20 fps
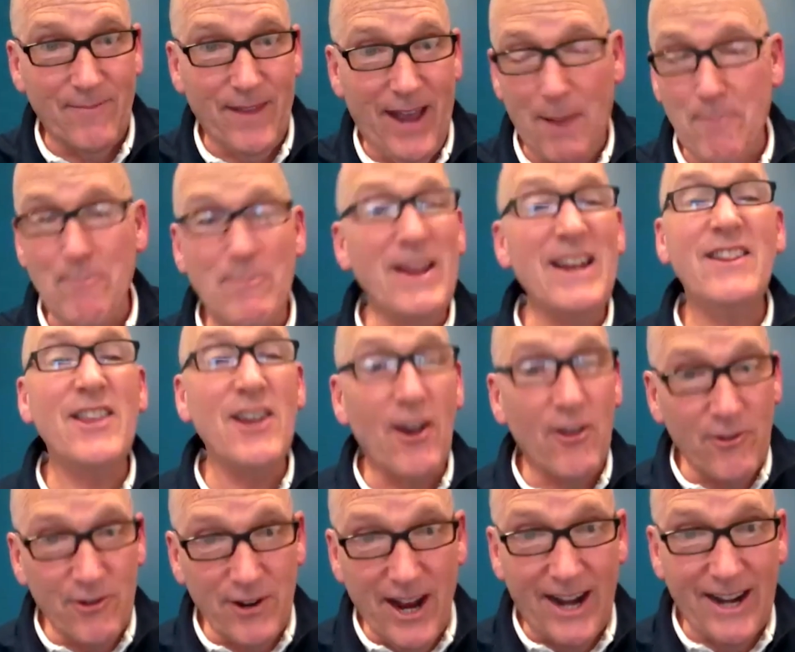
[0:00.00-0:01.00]
I beat the
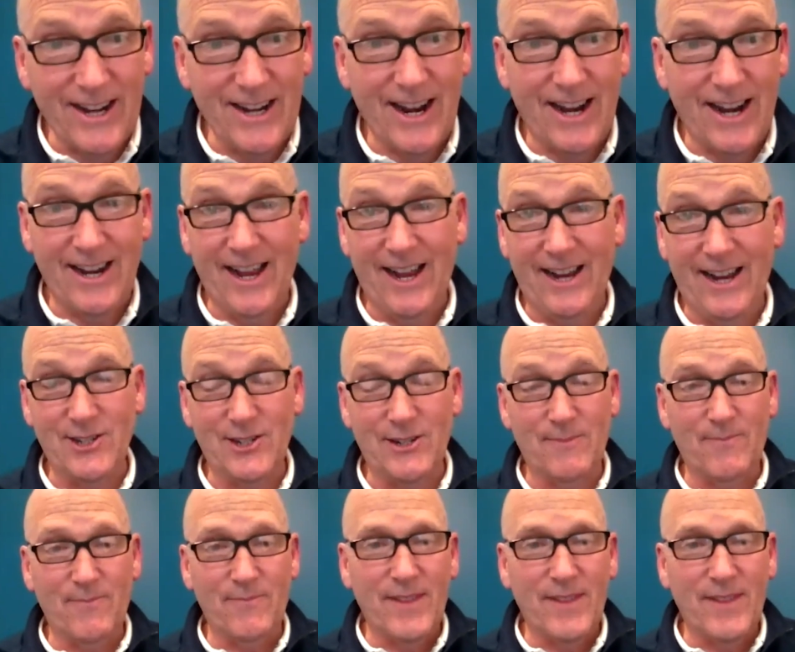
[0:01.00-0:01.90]
other 99 guys.